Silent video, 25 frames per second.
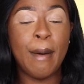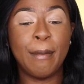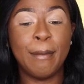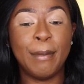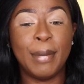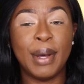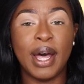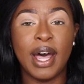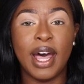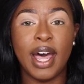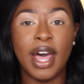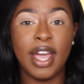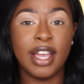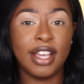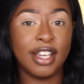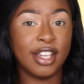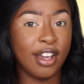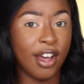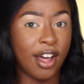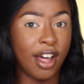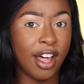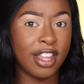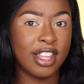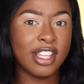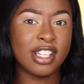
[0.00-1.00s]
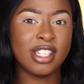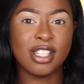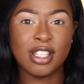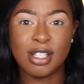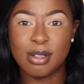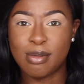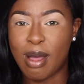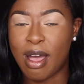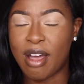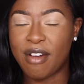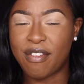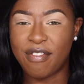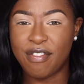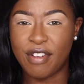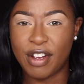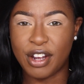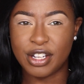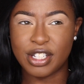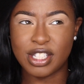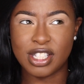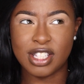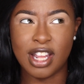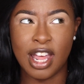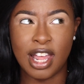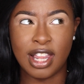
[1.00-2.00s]
But y'all, this is my
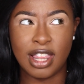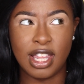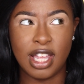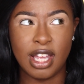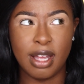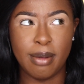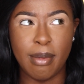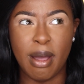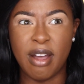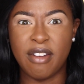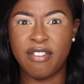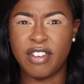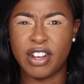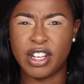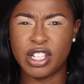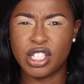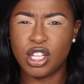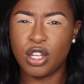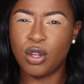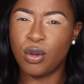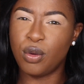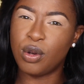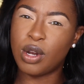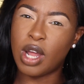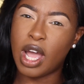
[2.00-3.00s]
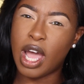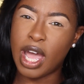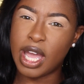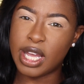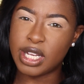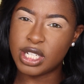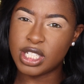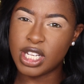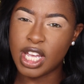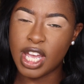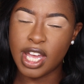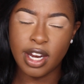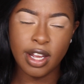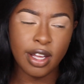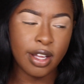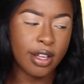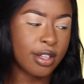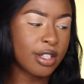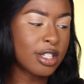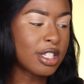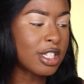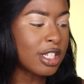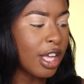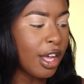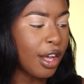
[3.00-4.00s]
first Huda
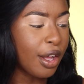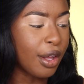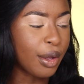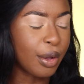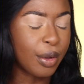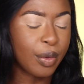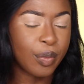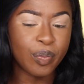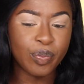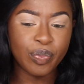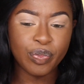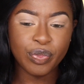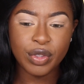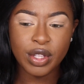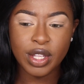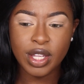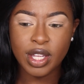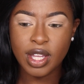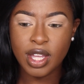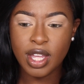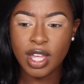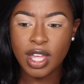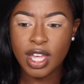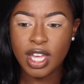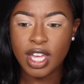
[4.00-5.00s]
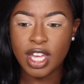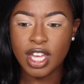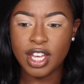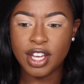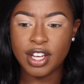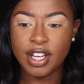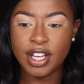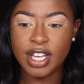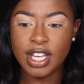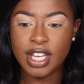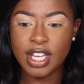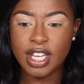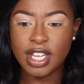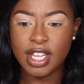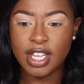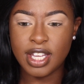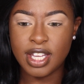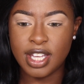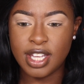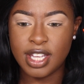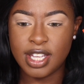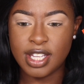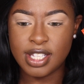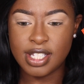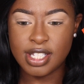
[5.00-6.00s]
eyeshadow. So here
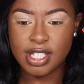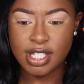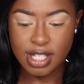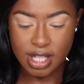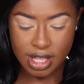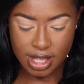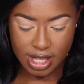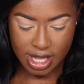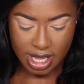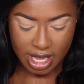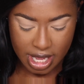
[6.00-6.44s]
is